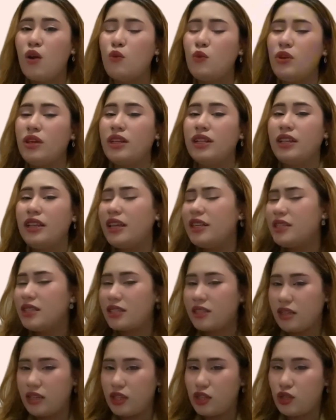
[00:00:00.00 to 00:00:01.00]
weak
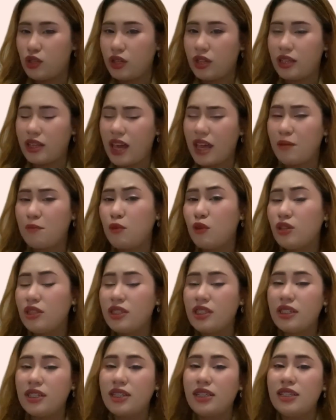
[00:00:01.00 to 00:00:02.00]
legislation, and
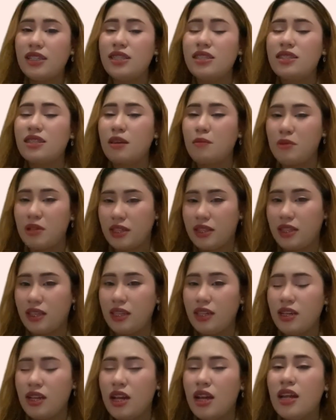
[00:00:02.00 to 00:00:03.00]
political
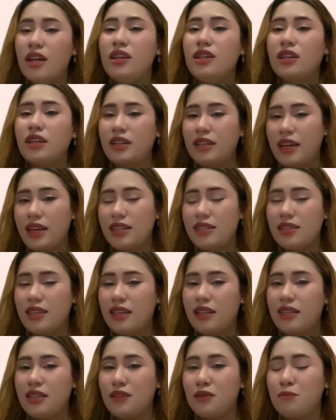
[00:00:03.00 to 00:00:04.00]
instability,
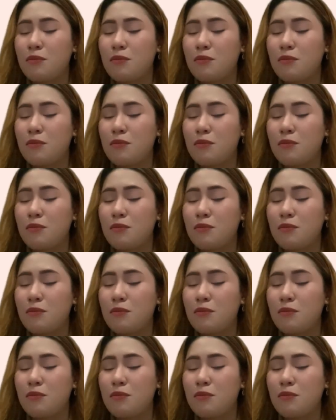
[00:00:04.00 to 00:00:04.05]
recognizing the